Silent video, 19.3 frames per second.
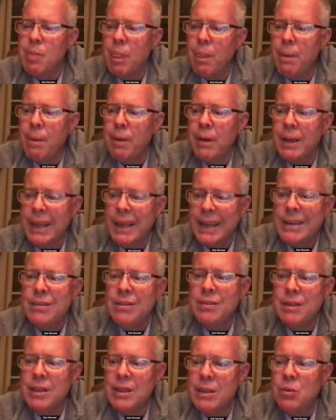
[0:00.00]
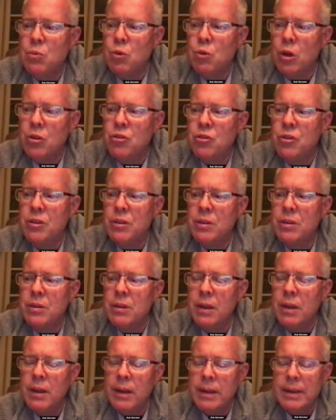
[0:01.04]
The legacy Russian
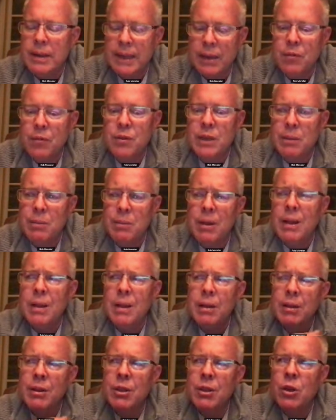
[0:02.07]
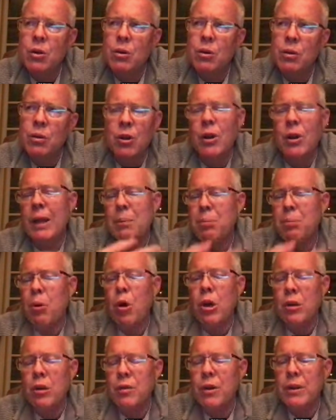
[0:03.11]
dev team, they're like
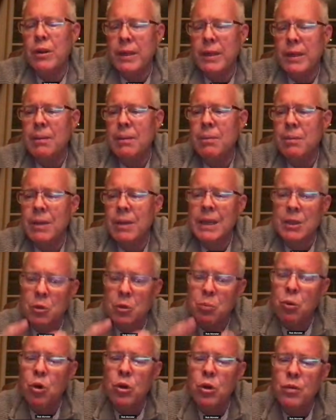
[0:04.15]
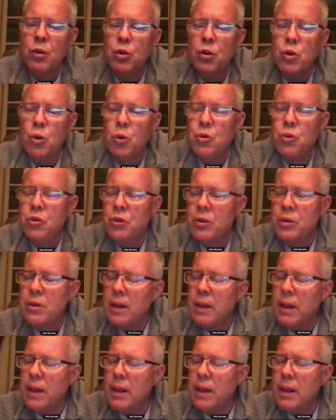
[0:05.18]
part of our team, like they're part of our culture.